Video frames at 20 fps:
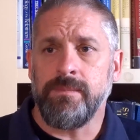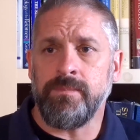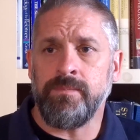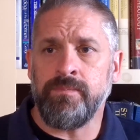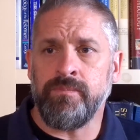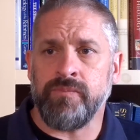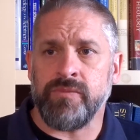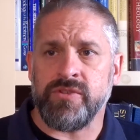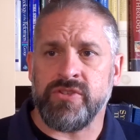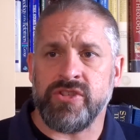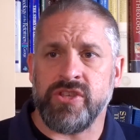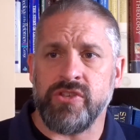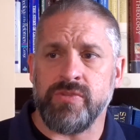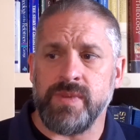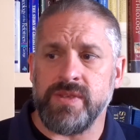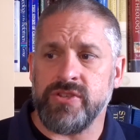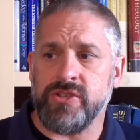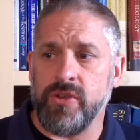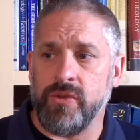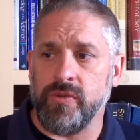
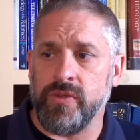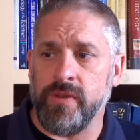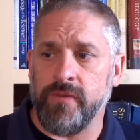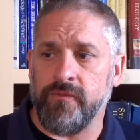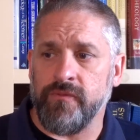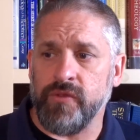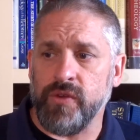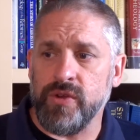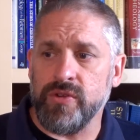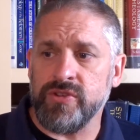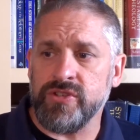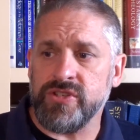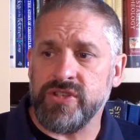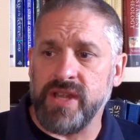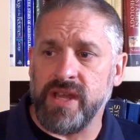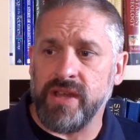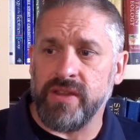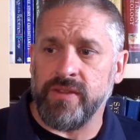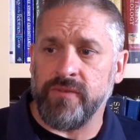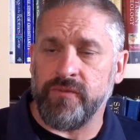Excuse me. So the
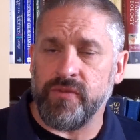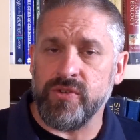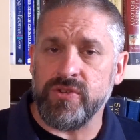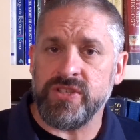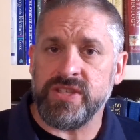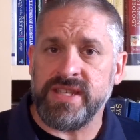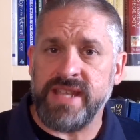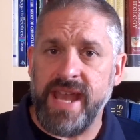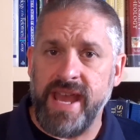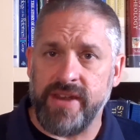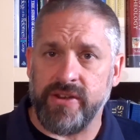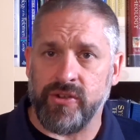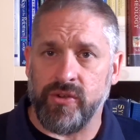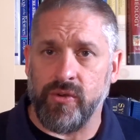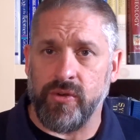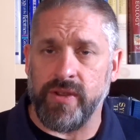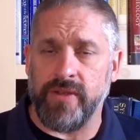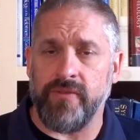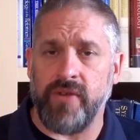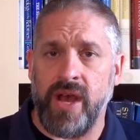first
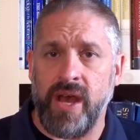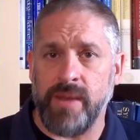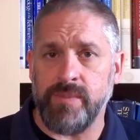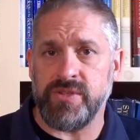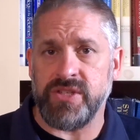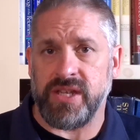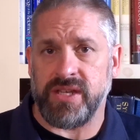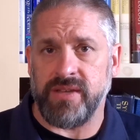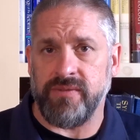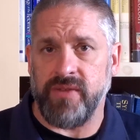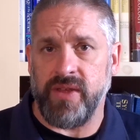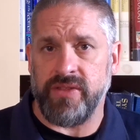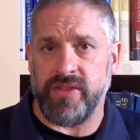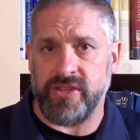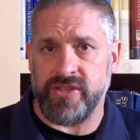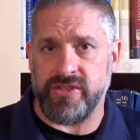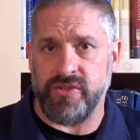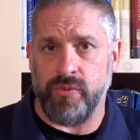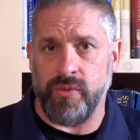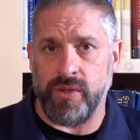category of objective
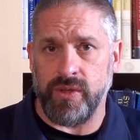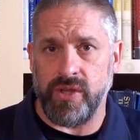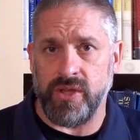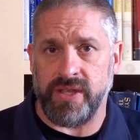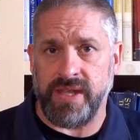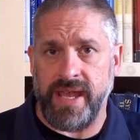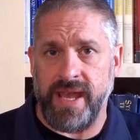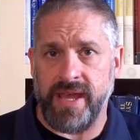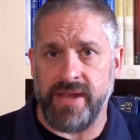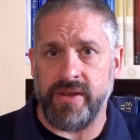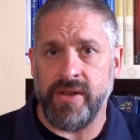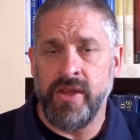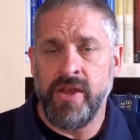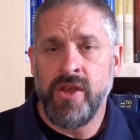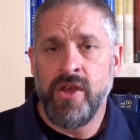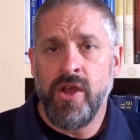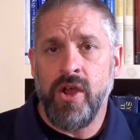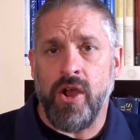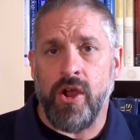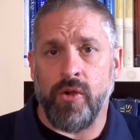ethics that we'll look at
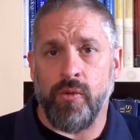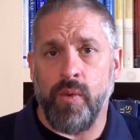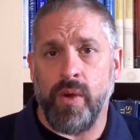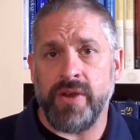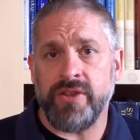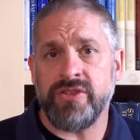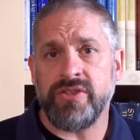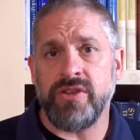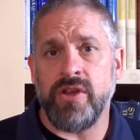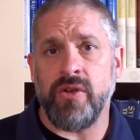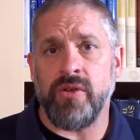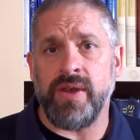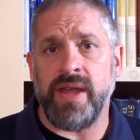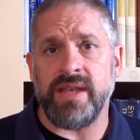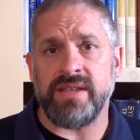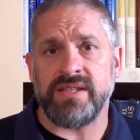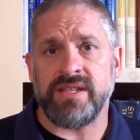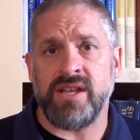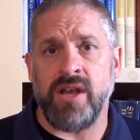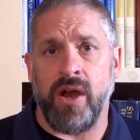are what is known
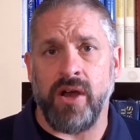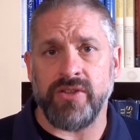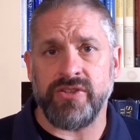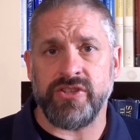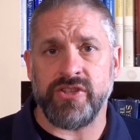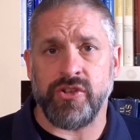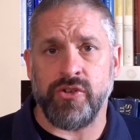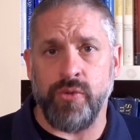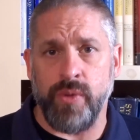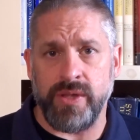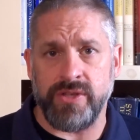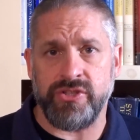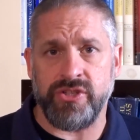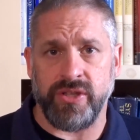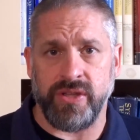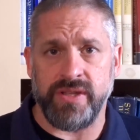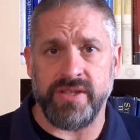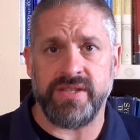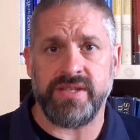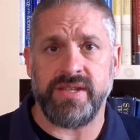as
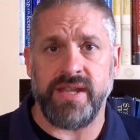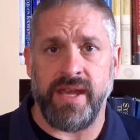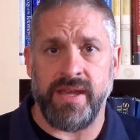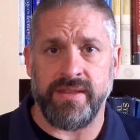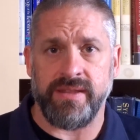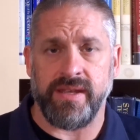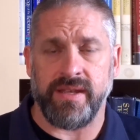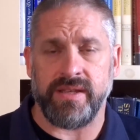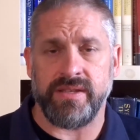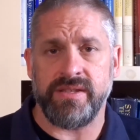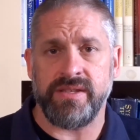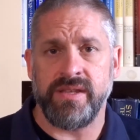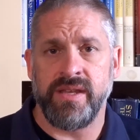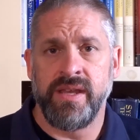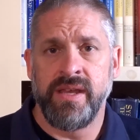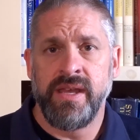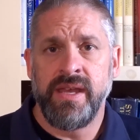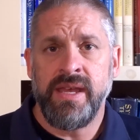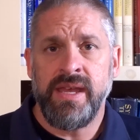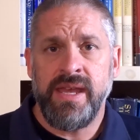consequentialist
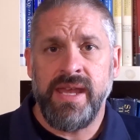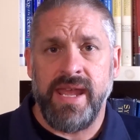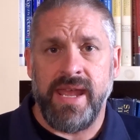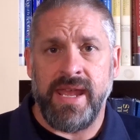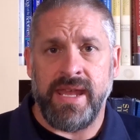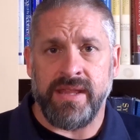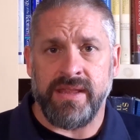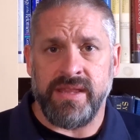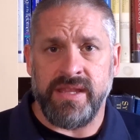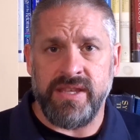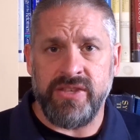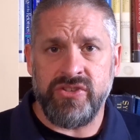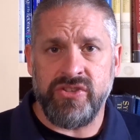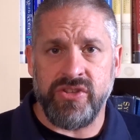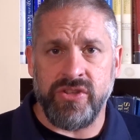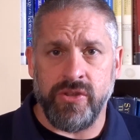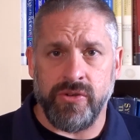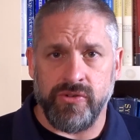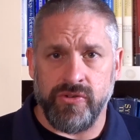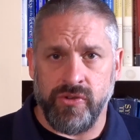ethics. And
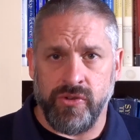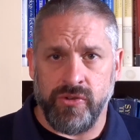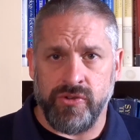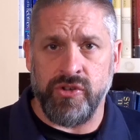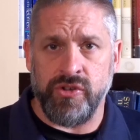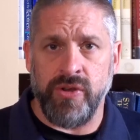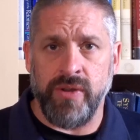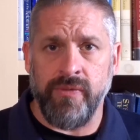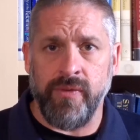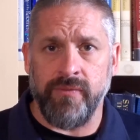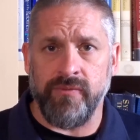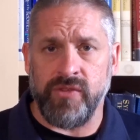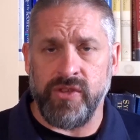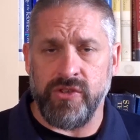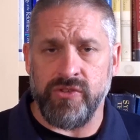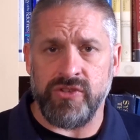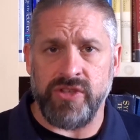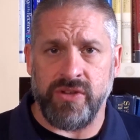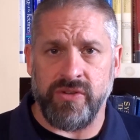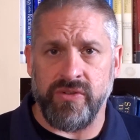there different
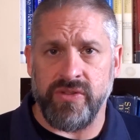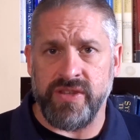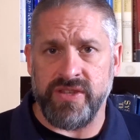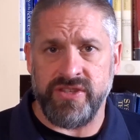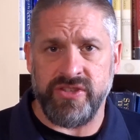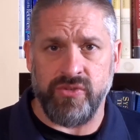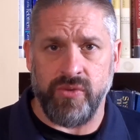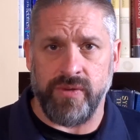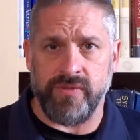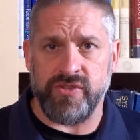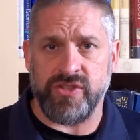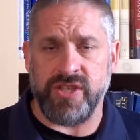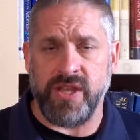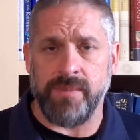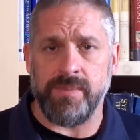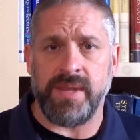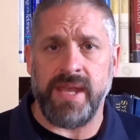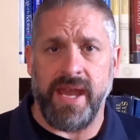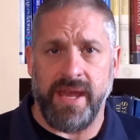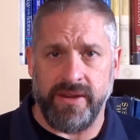views under this sort of
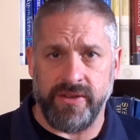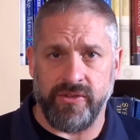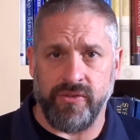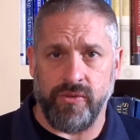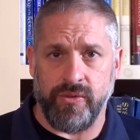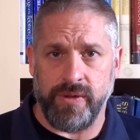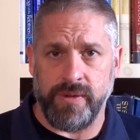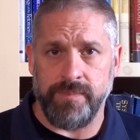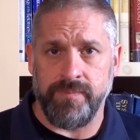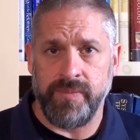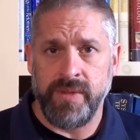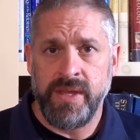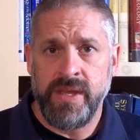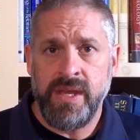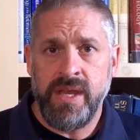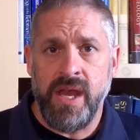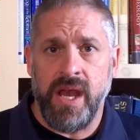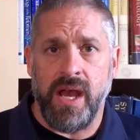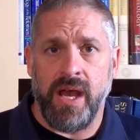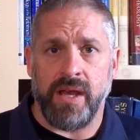subcategory.
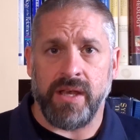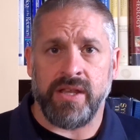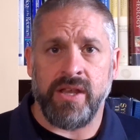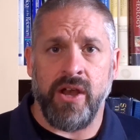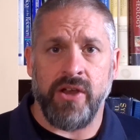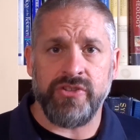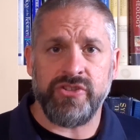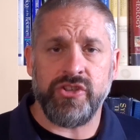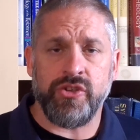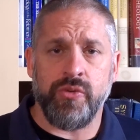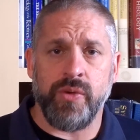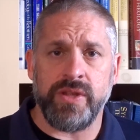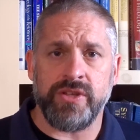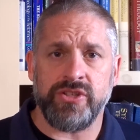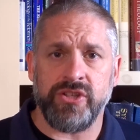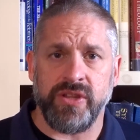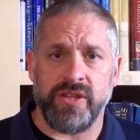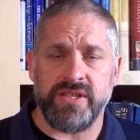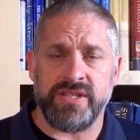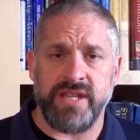
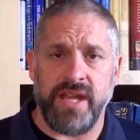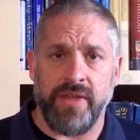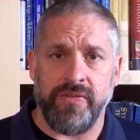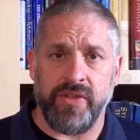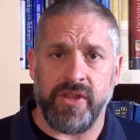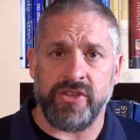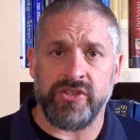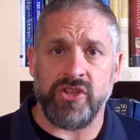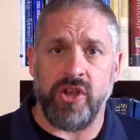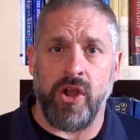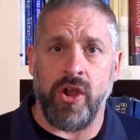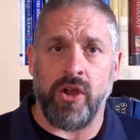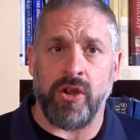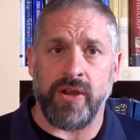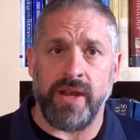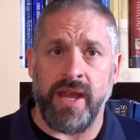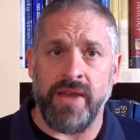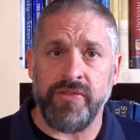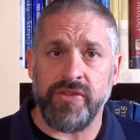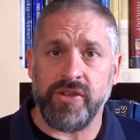Consequentialist ethics
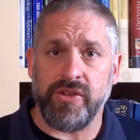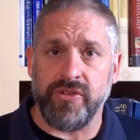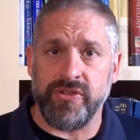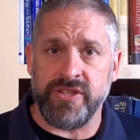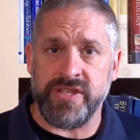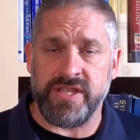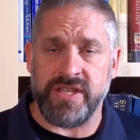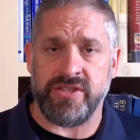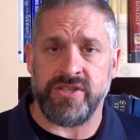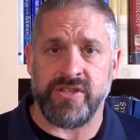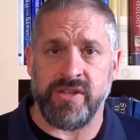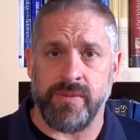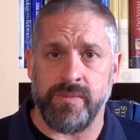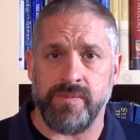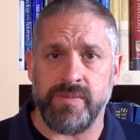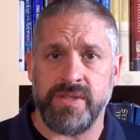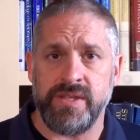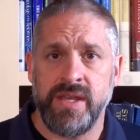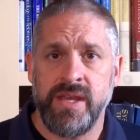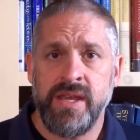are ethical
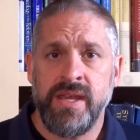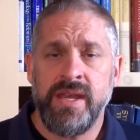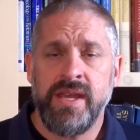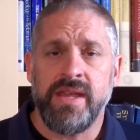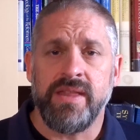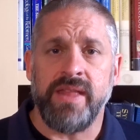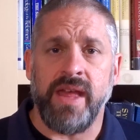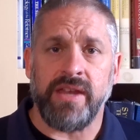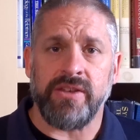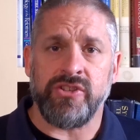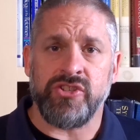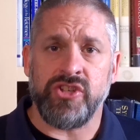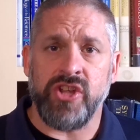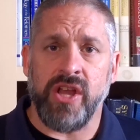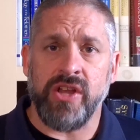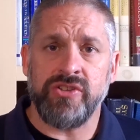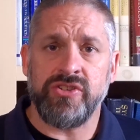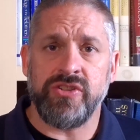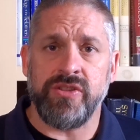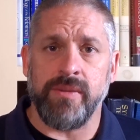systems that
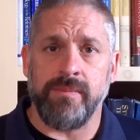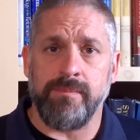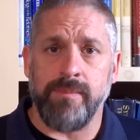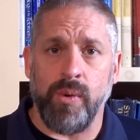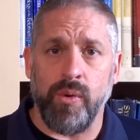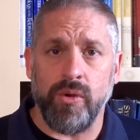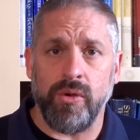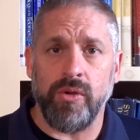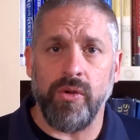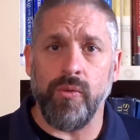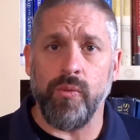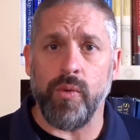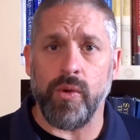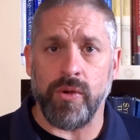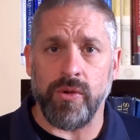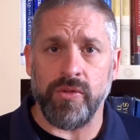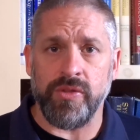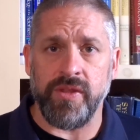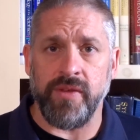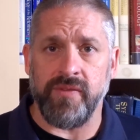judge the moral
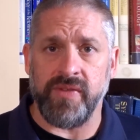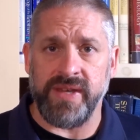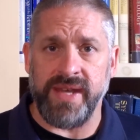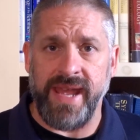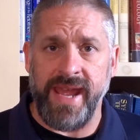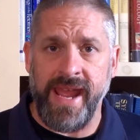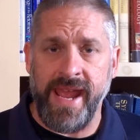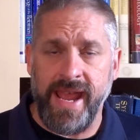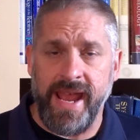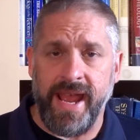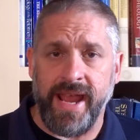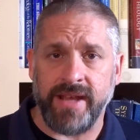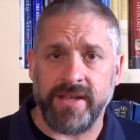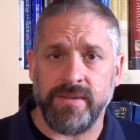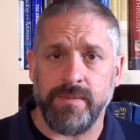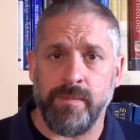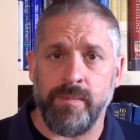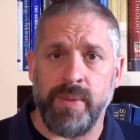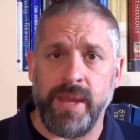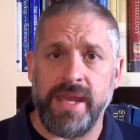worth of an
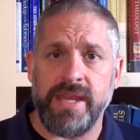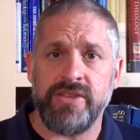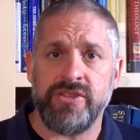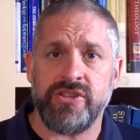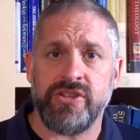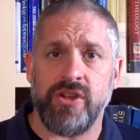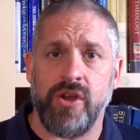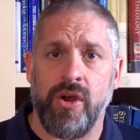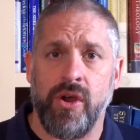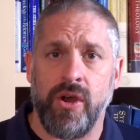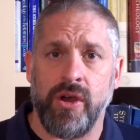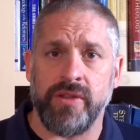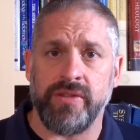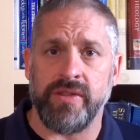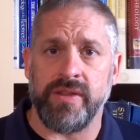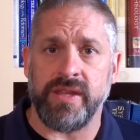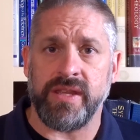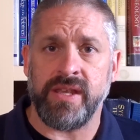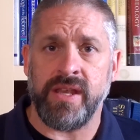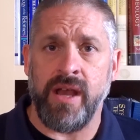act based
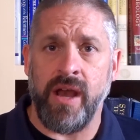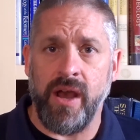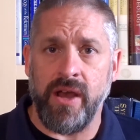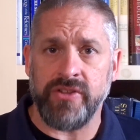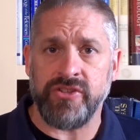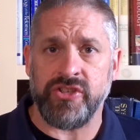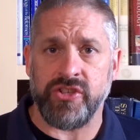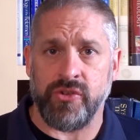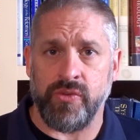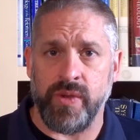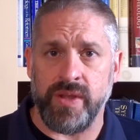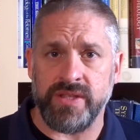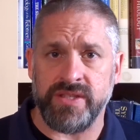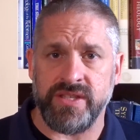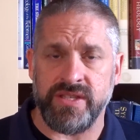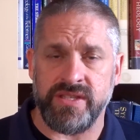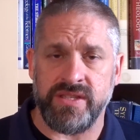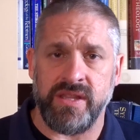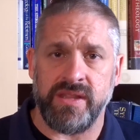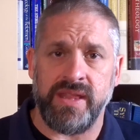on the
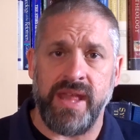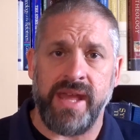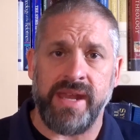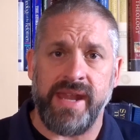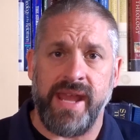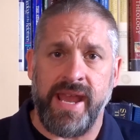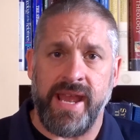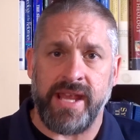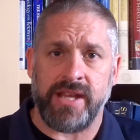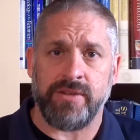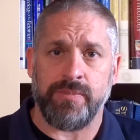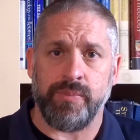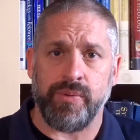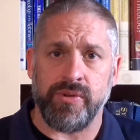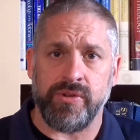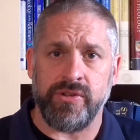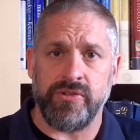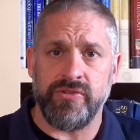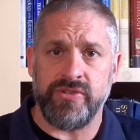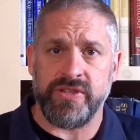consequences that act
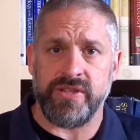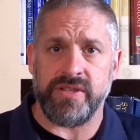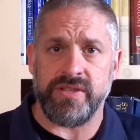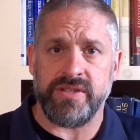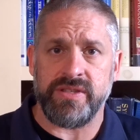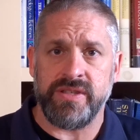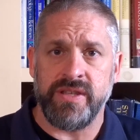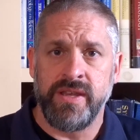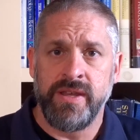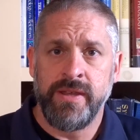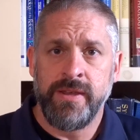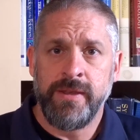produces.